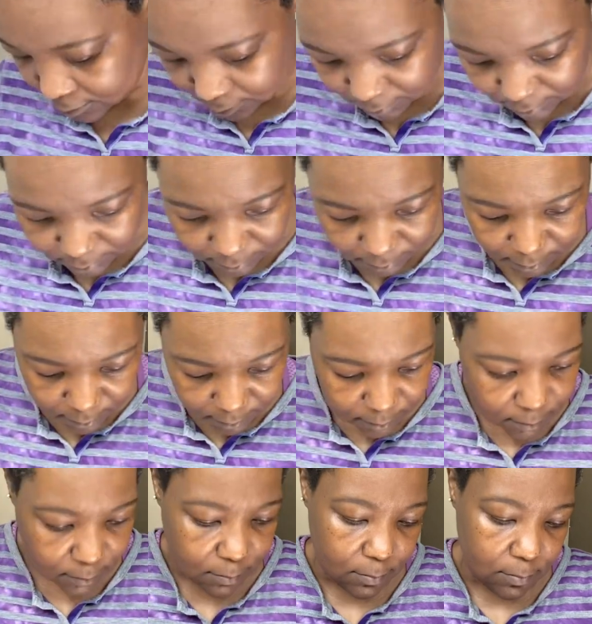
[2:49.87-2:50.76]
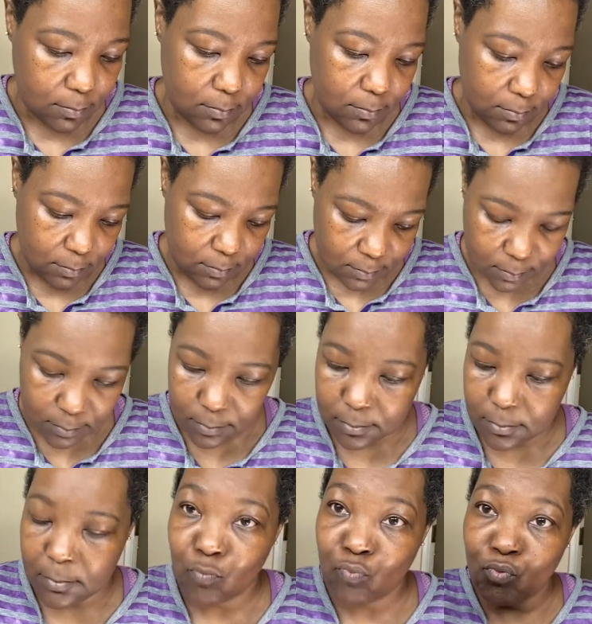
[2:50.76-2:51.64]
Care leave-in.
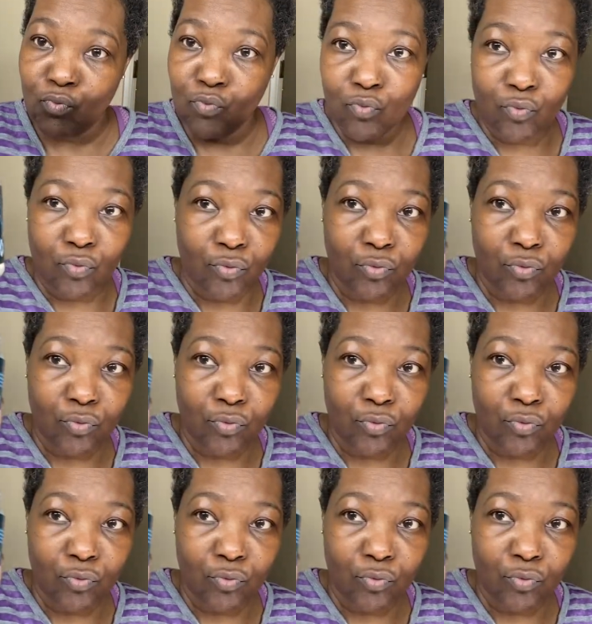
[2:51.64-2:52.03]
And then we